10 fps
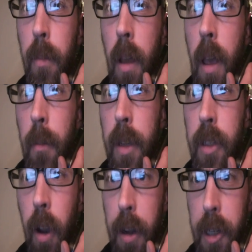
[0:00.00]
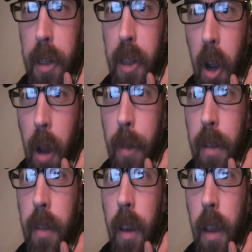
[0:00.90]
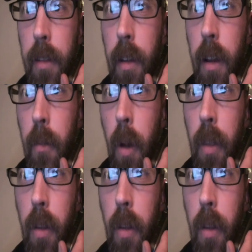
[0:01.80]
some misogynist comments against a